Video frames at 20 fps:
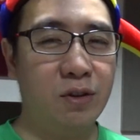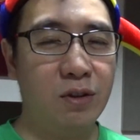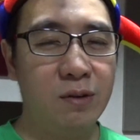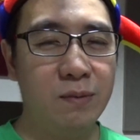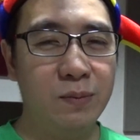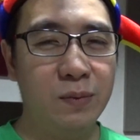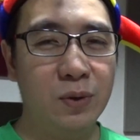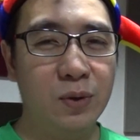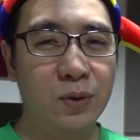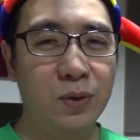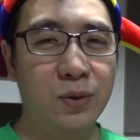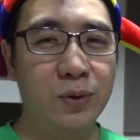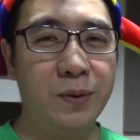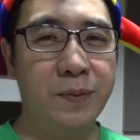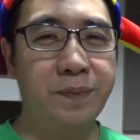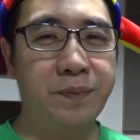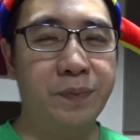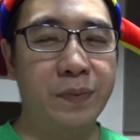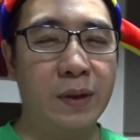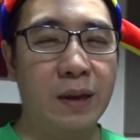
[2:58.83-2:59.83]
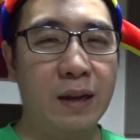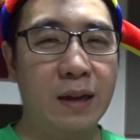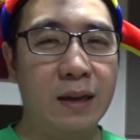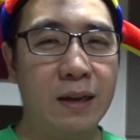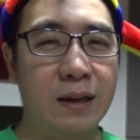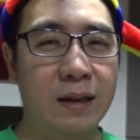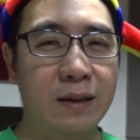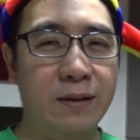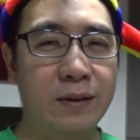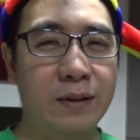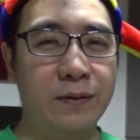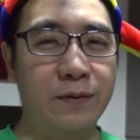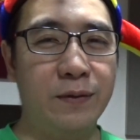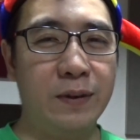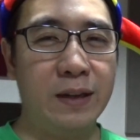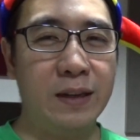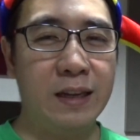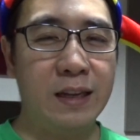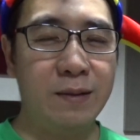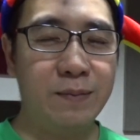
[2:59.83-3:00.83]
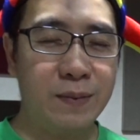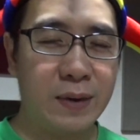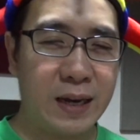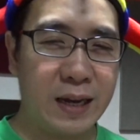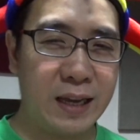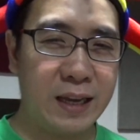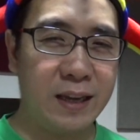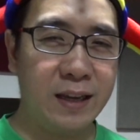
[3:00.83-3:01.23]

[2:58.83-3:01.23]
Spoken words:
combo. In my